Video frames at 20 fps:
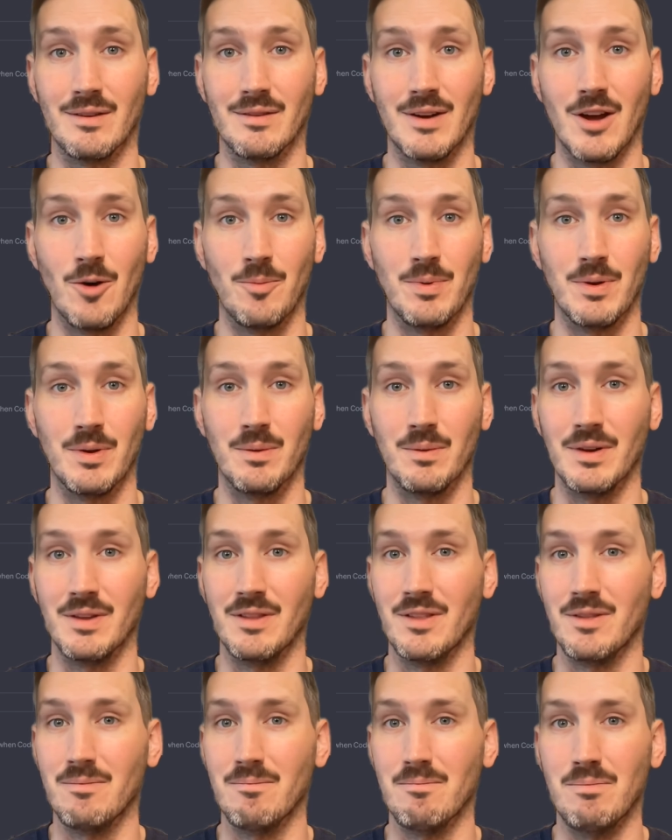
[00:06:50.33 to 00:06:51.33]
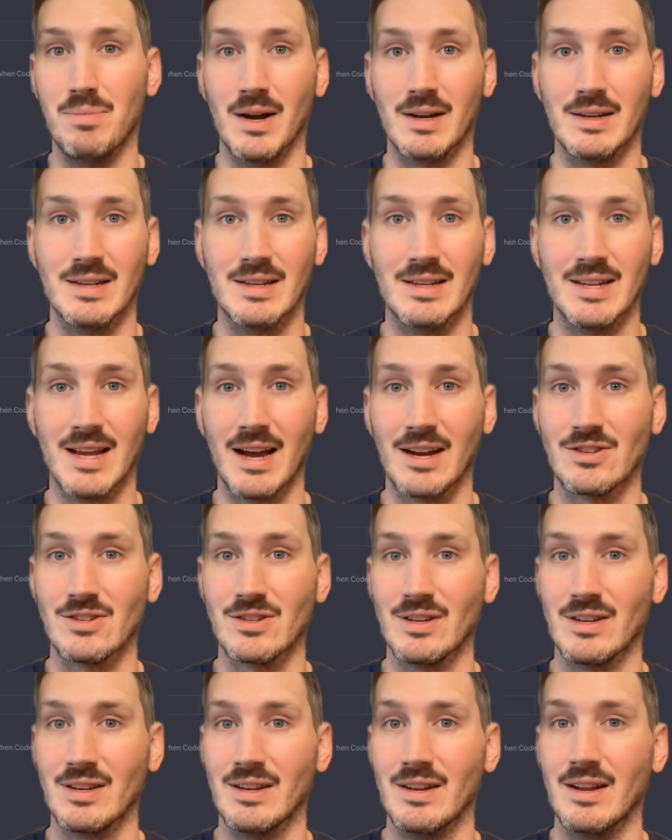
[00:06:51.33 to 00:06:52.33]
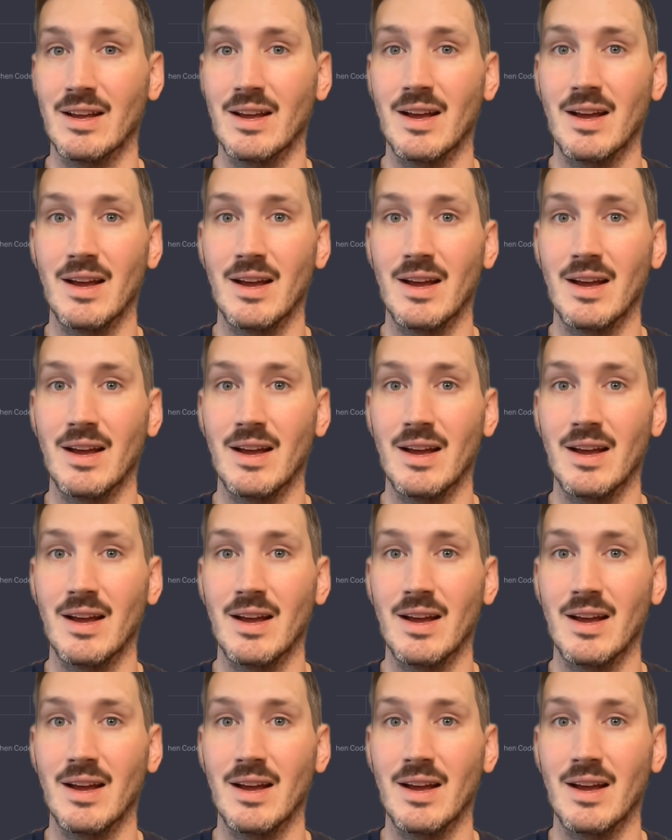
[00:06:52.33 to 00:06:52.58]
helping with bug detection,